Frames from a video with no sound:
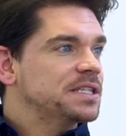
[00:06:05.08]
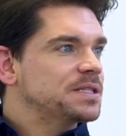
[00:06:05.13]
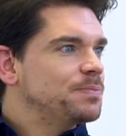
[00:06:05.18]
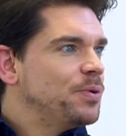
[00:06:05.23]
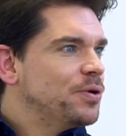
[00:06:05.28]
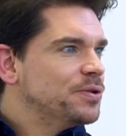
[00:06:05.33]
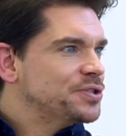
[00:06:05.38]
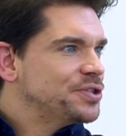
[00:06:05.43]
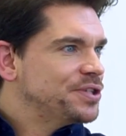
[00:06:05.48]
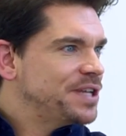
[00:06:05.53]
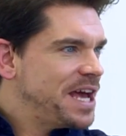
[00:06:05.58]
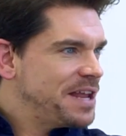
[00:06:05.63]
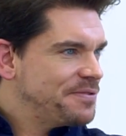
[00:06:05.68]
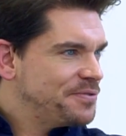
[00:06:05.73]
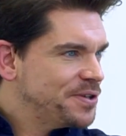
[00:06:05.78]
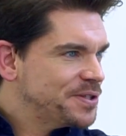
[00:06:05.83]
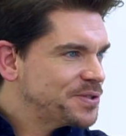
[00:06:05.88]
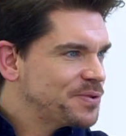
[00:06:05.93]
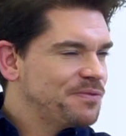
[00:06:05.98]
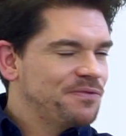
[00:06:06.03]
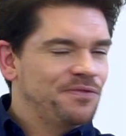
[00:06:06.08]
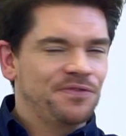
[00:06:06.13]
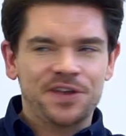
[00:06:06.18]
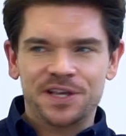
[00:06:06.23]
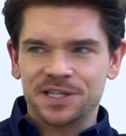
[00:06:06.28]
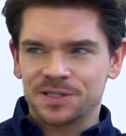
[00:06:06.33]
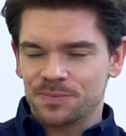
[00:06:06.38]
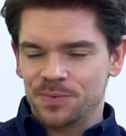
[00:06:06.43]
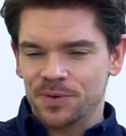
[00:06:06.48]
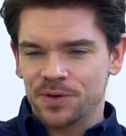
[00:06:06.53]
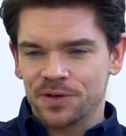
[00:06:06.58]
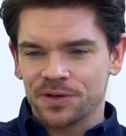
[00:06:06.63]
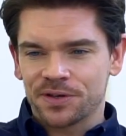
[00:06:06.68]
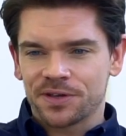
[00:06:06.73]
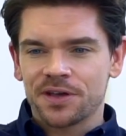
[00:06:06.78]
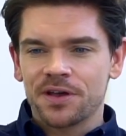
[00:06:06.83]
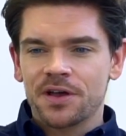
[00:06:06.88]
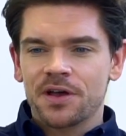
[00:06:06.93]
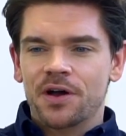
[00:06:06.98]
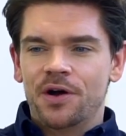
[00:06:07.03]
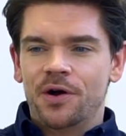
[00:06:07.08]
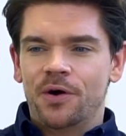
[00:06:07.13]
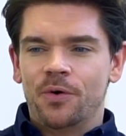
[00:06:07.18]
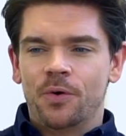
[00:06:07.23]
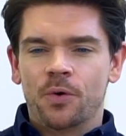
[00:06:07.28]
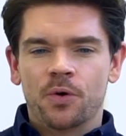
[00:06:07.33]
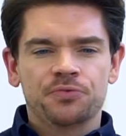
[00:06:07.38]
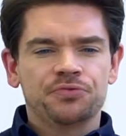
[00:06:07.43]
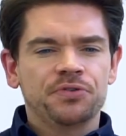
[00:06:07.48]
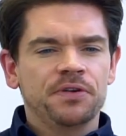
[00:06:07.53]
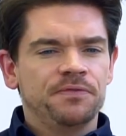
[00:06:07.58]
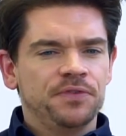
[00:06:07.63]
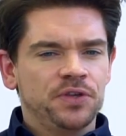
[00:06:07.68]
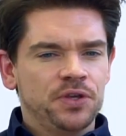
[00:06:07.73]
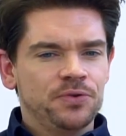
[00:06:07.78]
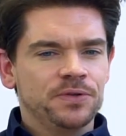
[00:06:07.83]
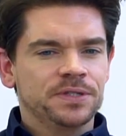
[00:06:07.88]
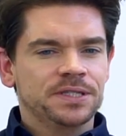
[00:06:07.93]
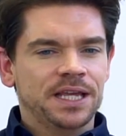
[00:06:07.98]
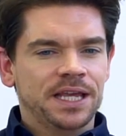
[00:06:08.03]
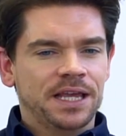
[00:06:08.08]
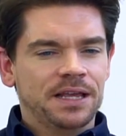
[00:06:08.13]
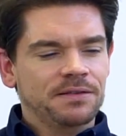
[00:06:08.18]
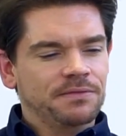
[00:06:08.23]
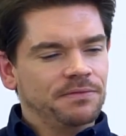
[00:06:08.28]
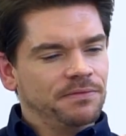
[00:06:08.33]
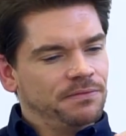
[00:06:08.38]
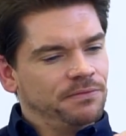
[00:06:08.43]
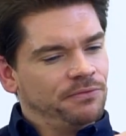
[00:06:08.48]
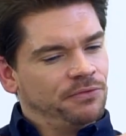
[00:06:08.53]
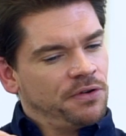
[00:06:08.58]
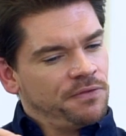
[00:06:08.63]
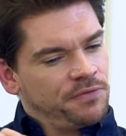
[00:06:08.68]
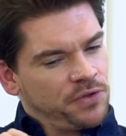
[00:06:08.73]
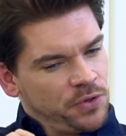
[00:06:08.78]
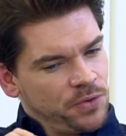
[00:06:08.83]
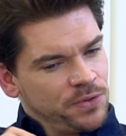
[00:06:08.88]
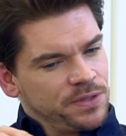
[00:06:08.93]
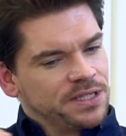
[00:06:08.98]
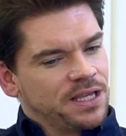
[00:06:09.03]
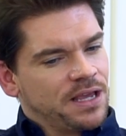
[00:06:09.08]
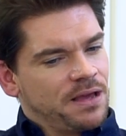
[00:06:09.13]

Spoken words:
it sponsored adverts on Facebook or reviews. Like, reviews